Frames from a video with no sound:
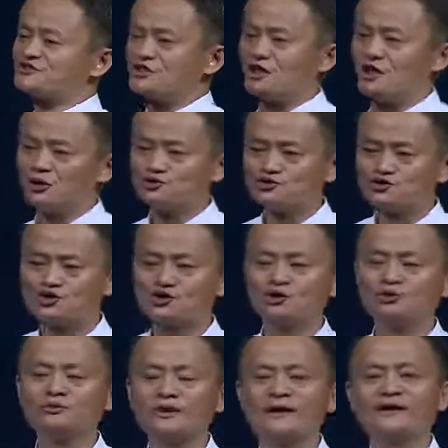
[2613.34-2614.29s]
ago,
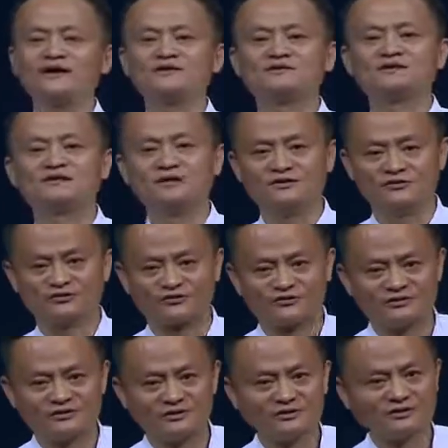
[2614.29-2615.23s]
June
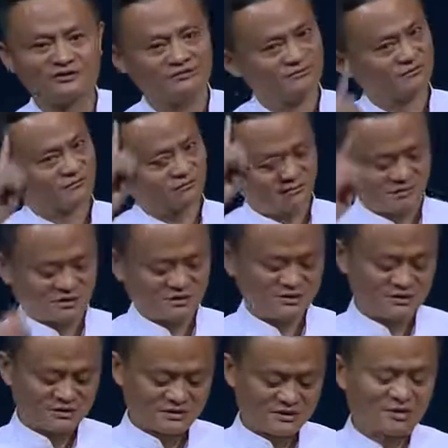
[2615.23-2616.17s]
18th,
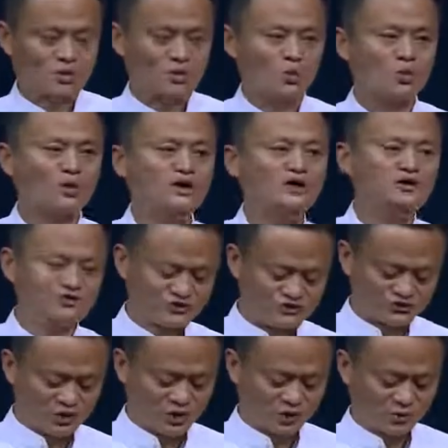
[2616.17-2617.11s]
we
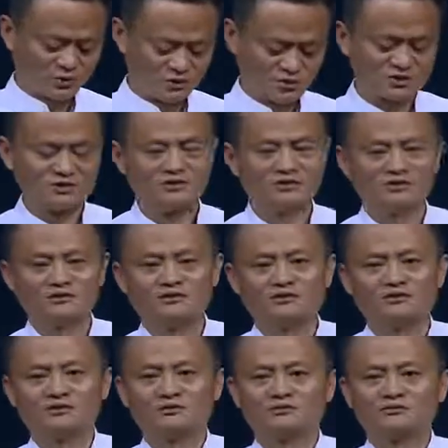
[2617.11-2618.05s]
sold
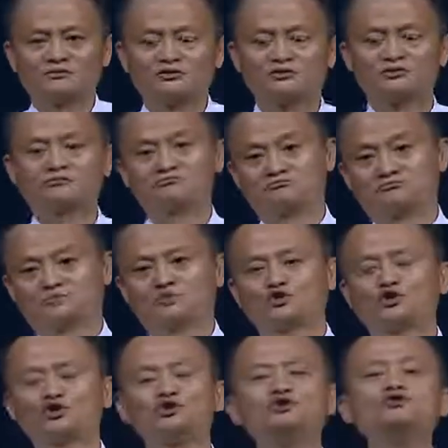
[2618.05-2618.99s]

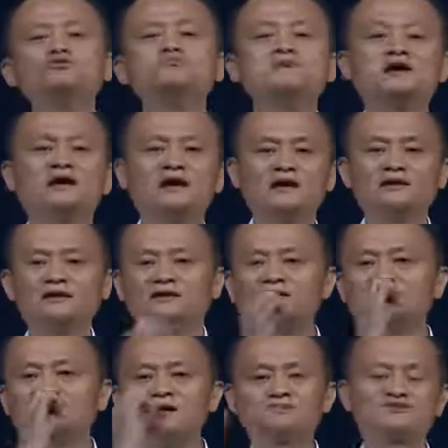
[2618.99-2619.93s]
2 million
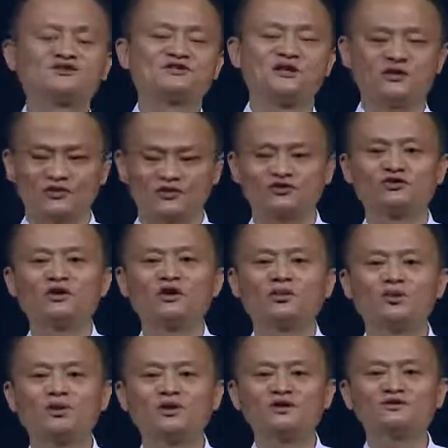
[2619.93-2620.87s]
lipsticks
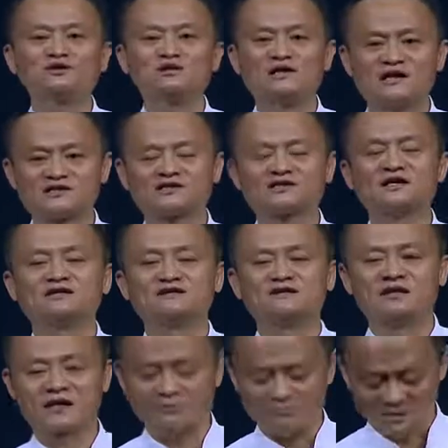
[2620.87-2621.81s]
with less than
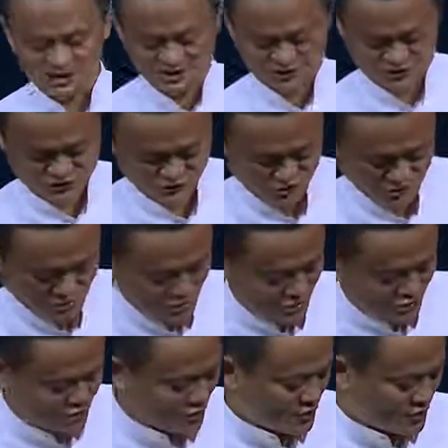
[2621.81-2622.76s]
10 minutes.
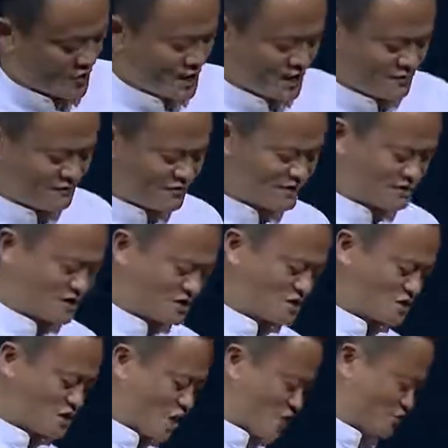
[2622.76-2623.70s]
So
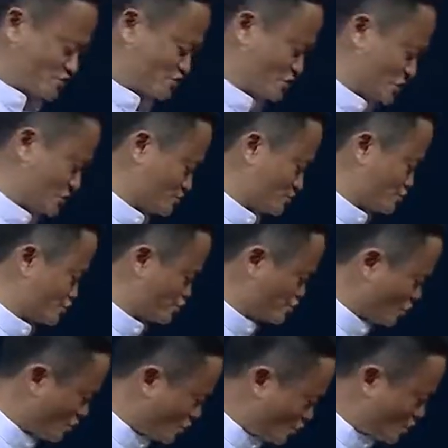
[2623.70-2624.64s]
everything goes on
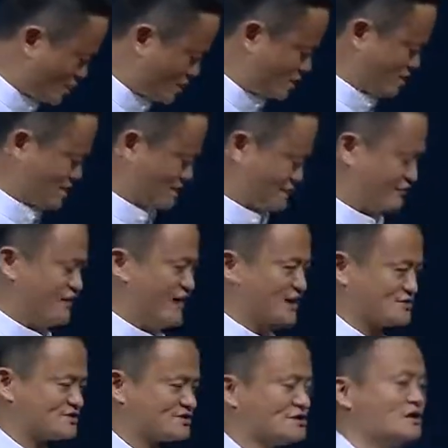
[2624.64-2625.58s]
so quick and
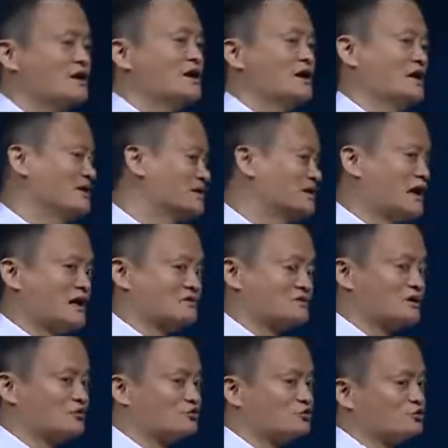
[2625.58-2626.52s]
fast. And
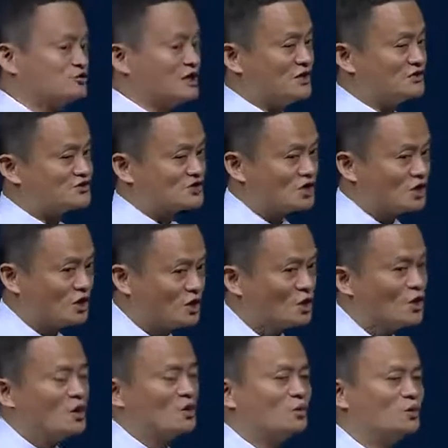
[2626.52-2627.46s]
2 days
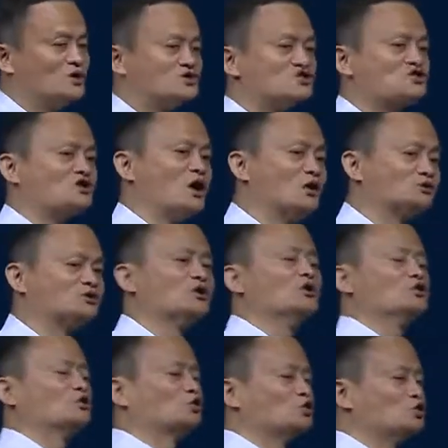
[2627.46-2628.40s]
ago, we sold
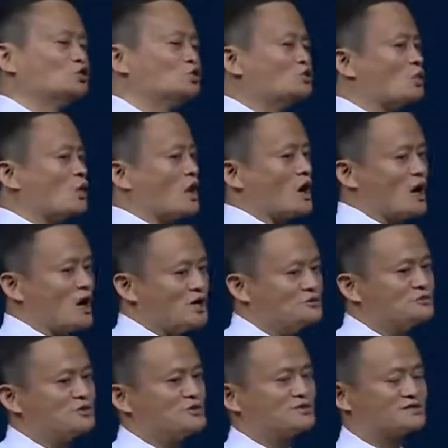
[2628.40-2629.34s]

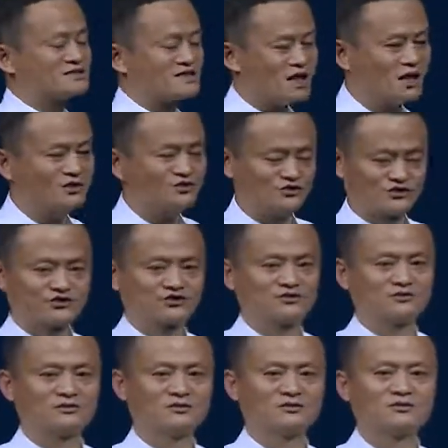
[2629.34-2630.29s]
200
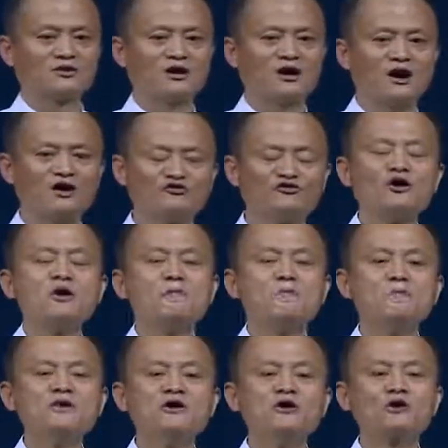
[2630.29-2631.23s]
tons of
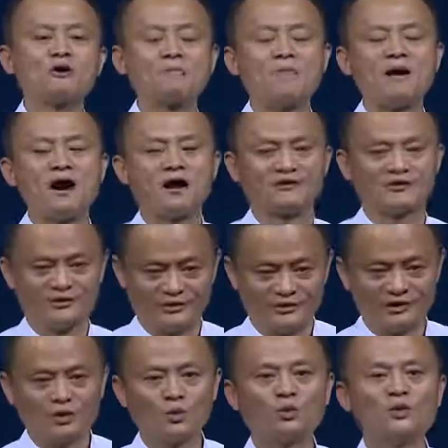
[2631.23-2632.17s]
milk powder
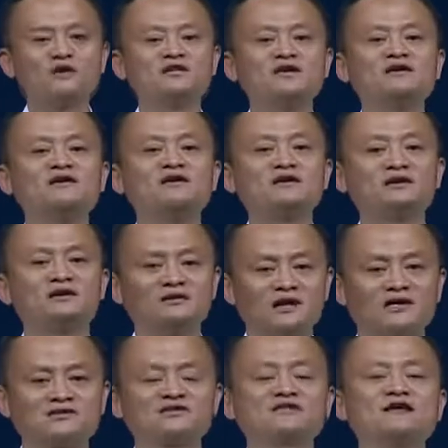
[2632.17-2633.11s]
within
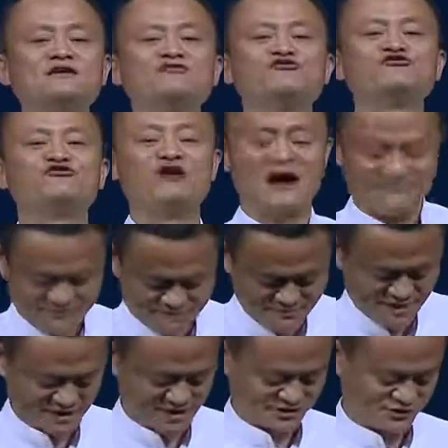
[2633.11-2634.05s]
less than 5
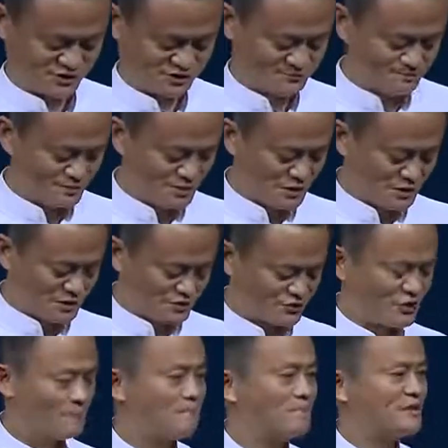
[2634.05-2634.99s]
minutes.
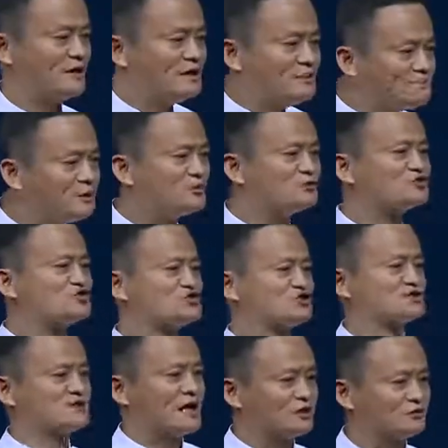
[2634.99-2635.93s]
So people
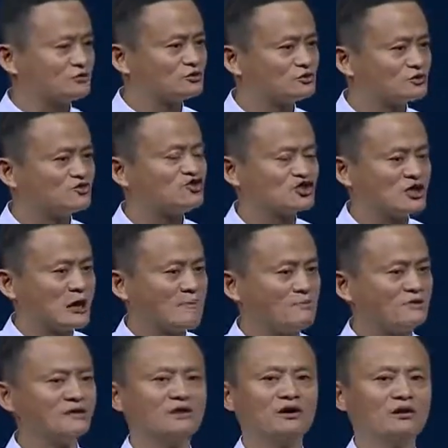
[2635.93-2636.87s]
started
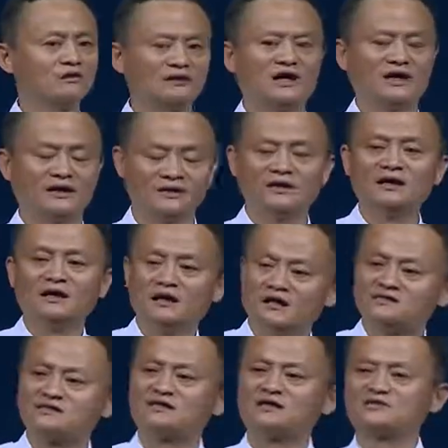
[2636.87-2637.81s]
shopping online.
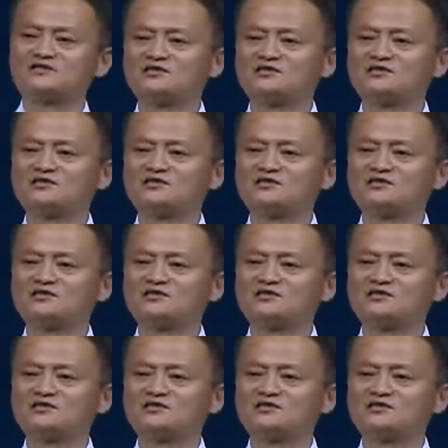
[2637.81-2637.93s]
As I